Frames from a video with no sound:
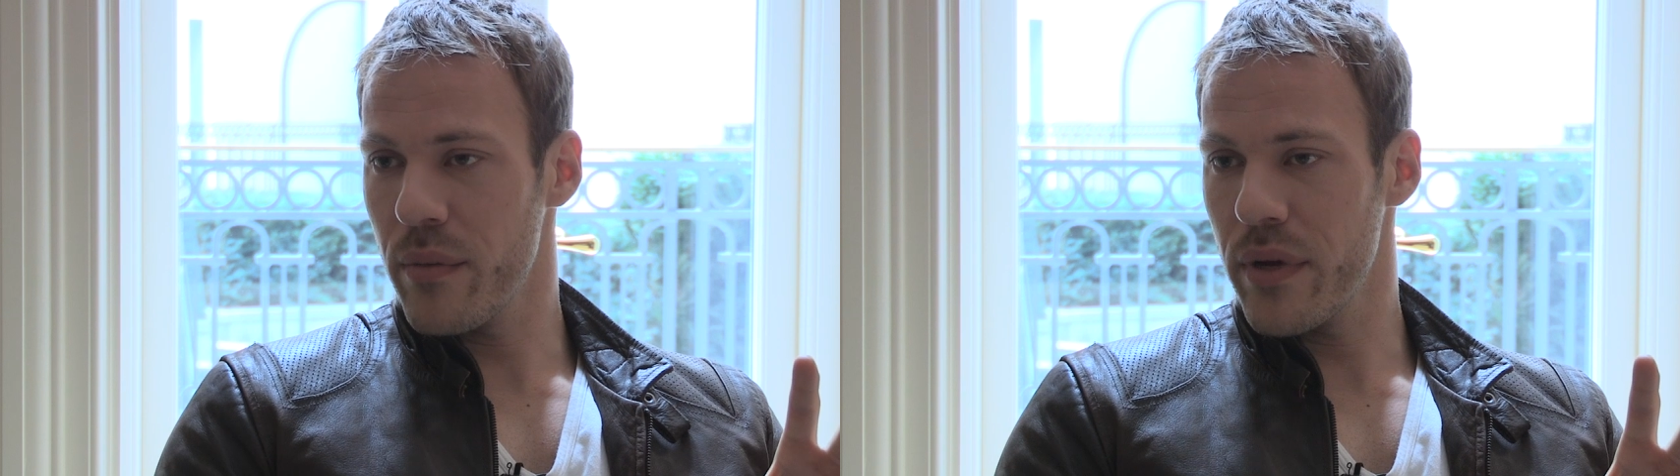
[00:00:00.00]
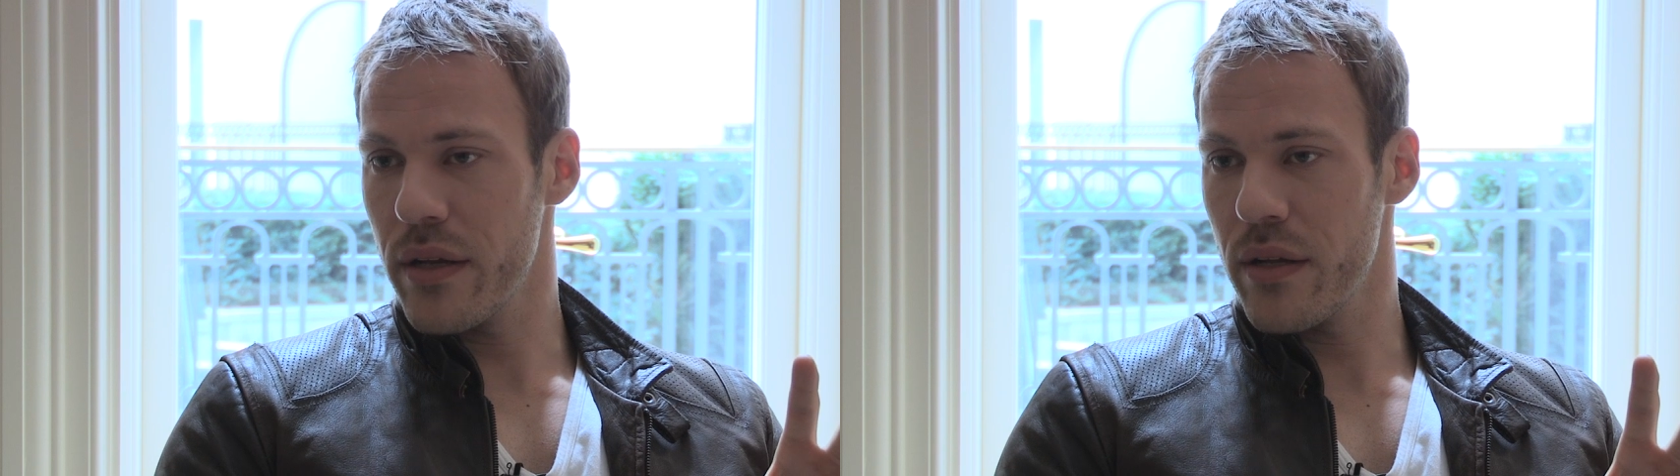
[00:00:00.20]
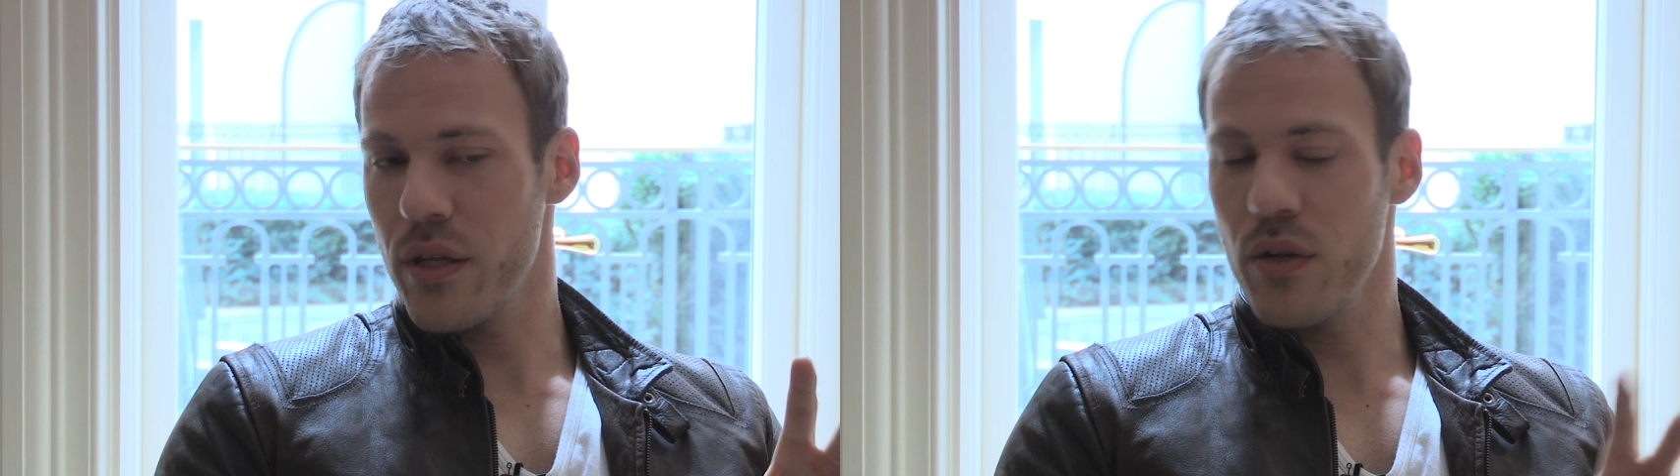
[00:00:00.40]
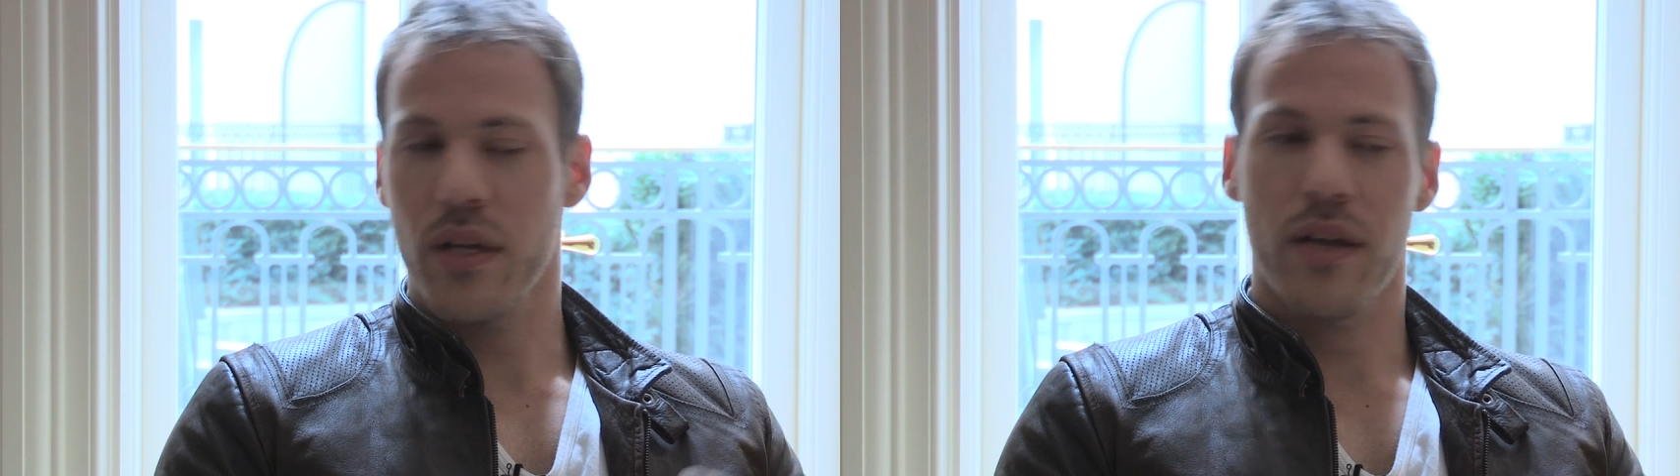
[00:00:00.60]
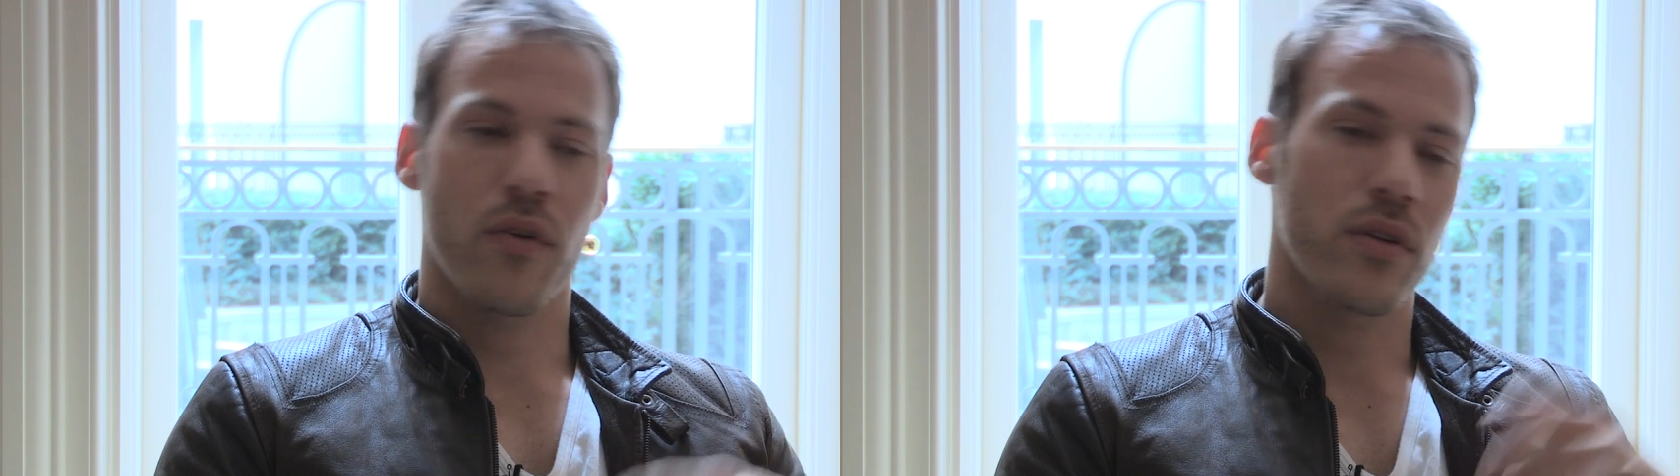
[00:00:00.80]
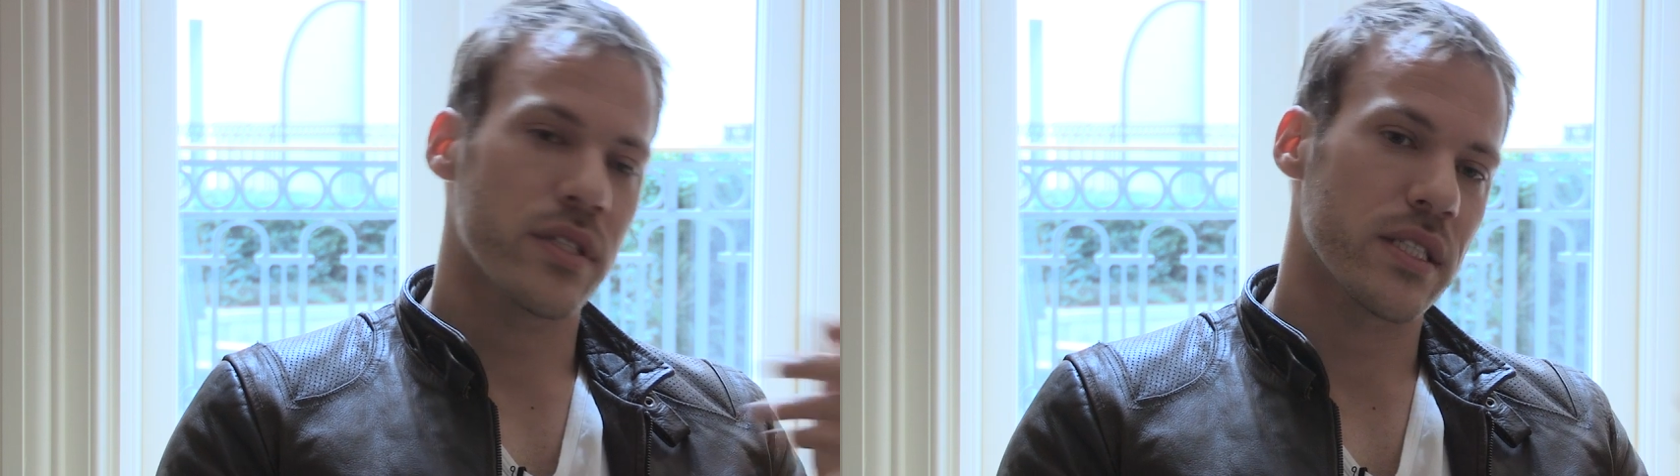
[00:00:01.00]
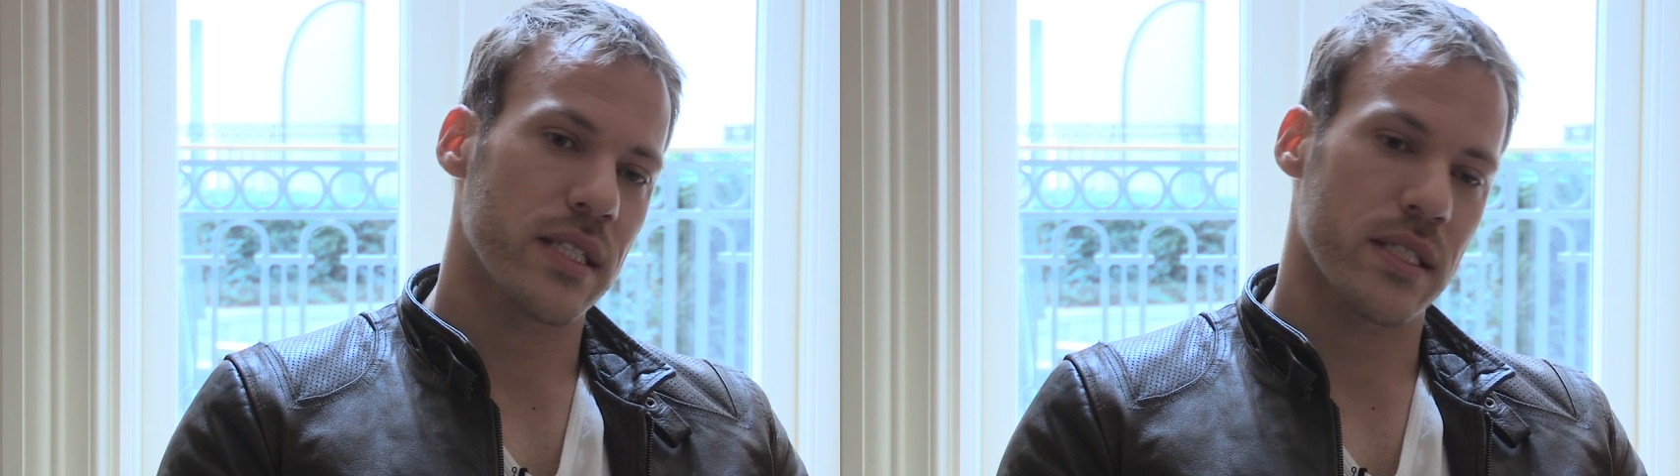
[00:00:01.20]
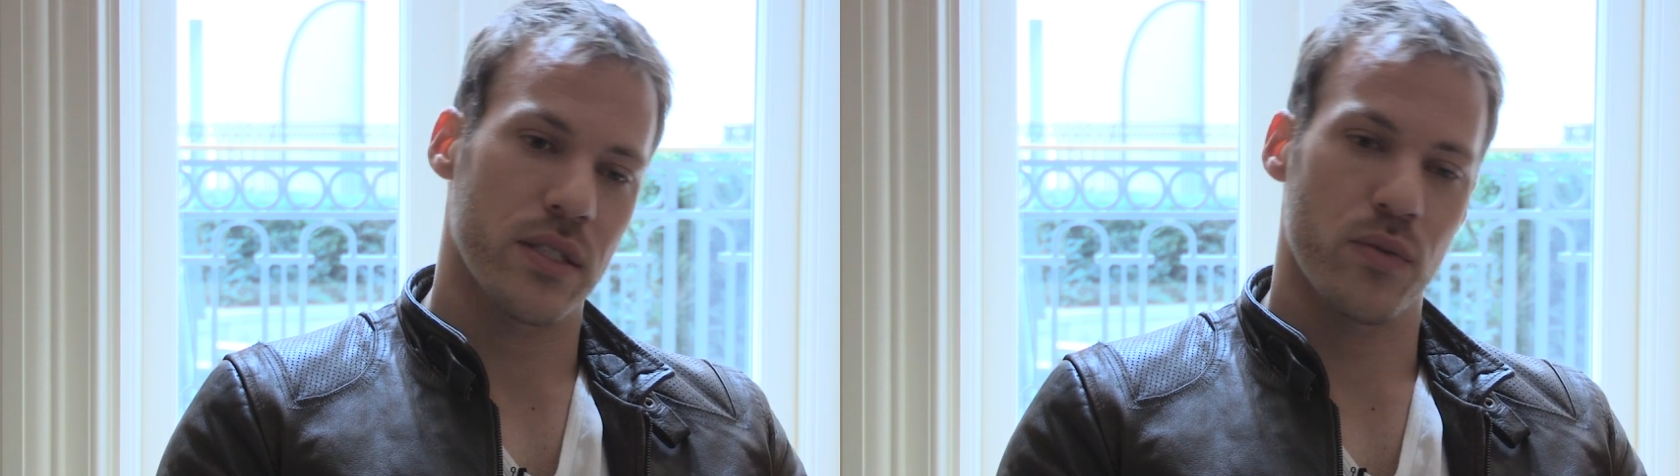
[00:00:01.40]
I mean, you can have all the
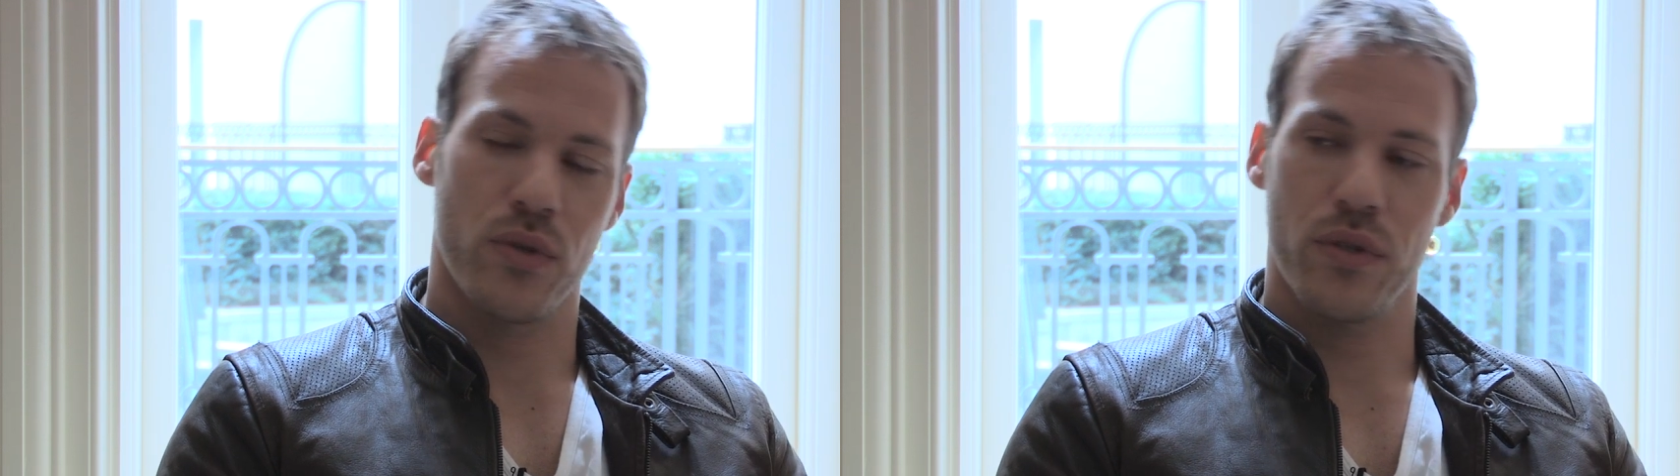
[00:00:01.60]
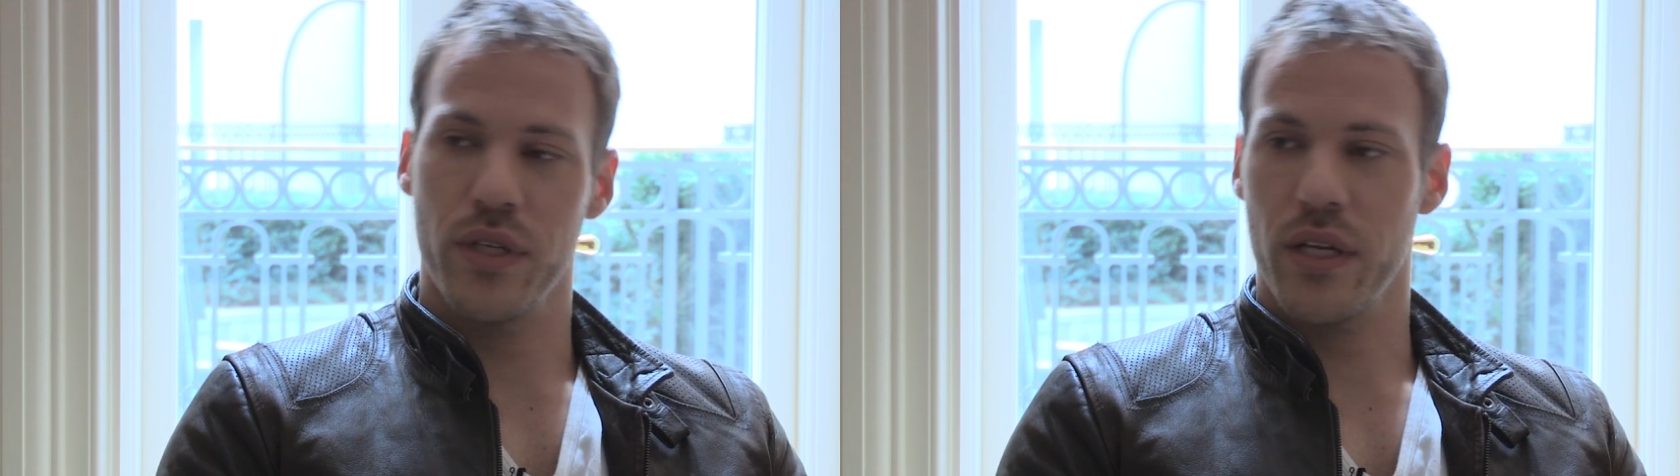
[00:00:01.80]
success in the world,